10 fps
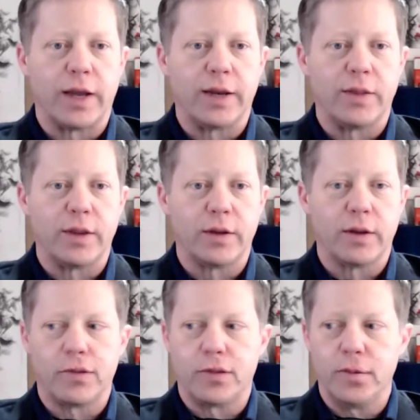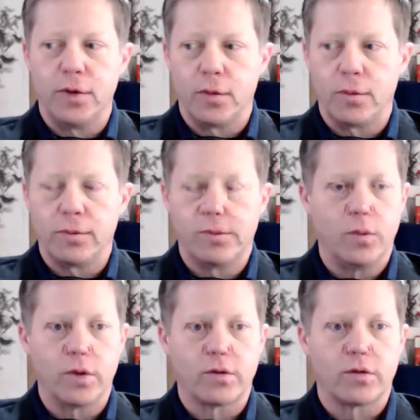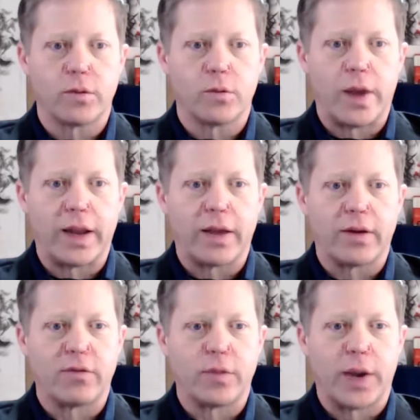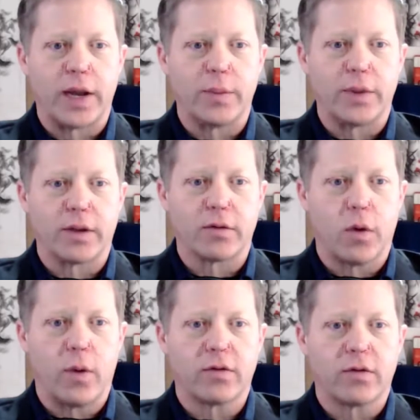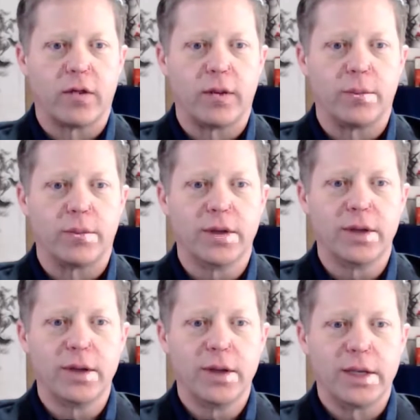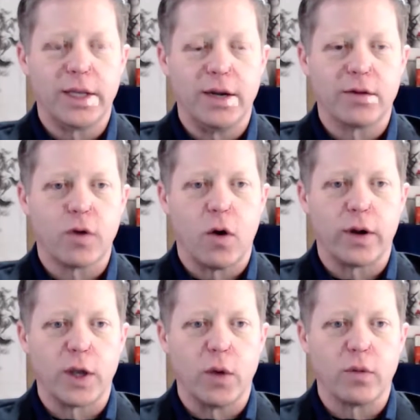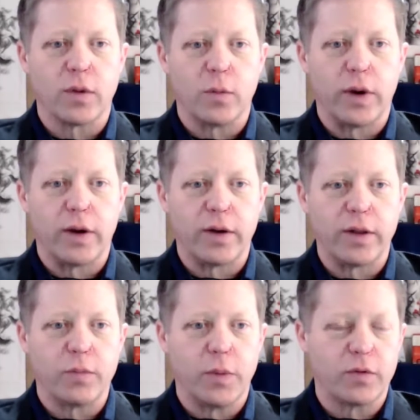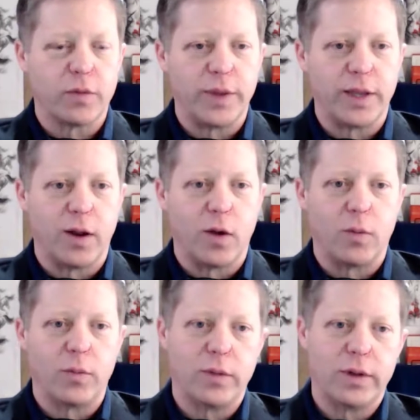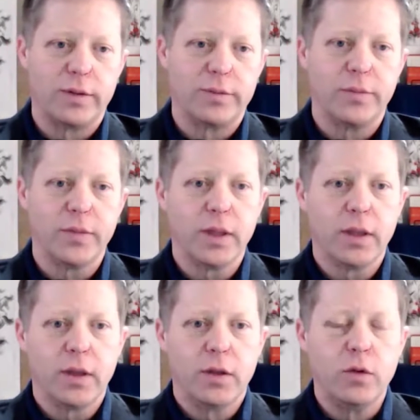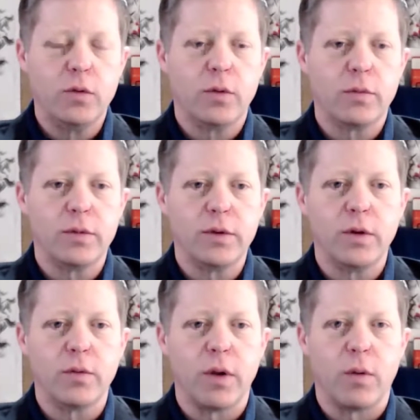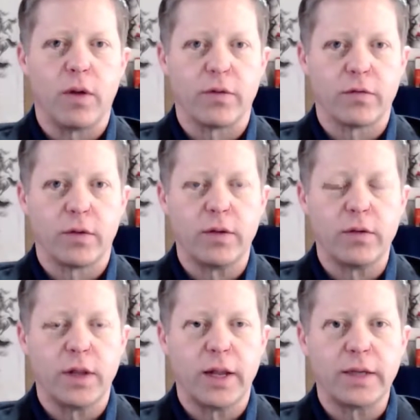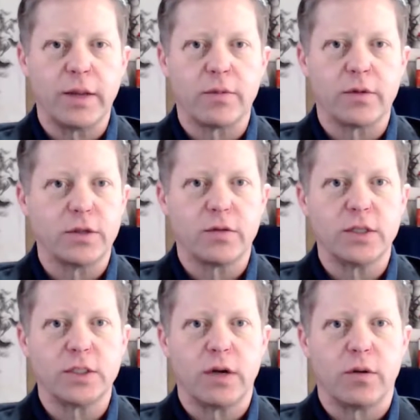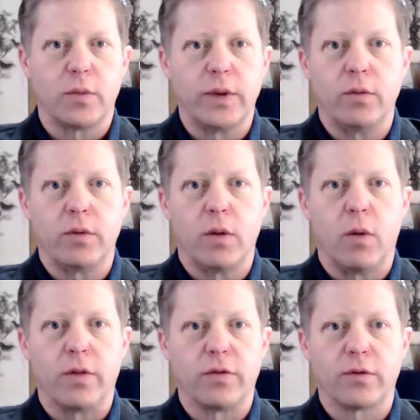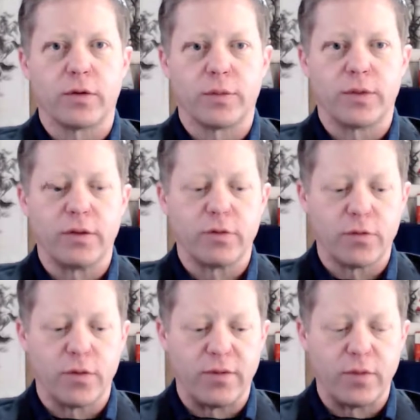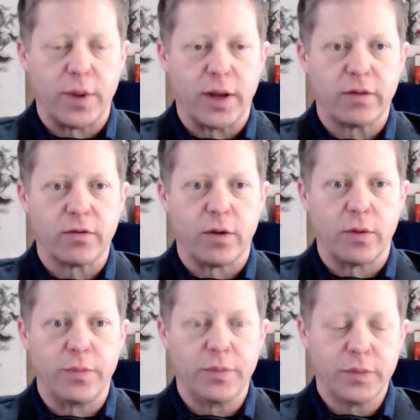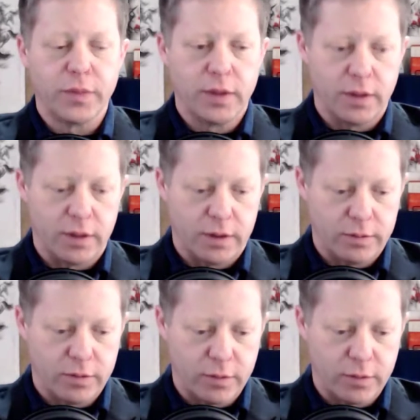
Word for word: that it, you know wants to rat out everybody because oh I saw him get in his car and go somewhere and he's supposed to be at home. Well, you don't you don't mm-hmm. know all. Mm-hmm. This. A lot of times, just in general, we don't know all the circumstances for everybody. So, uh, so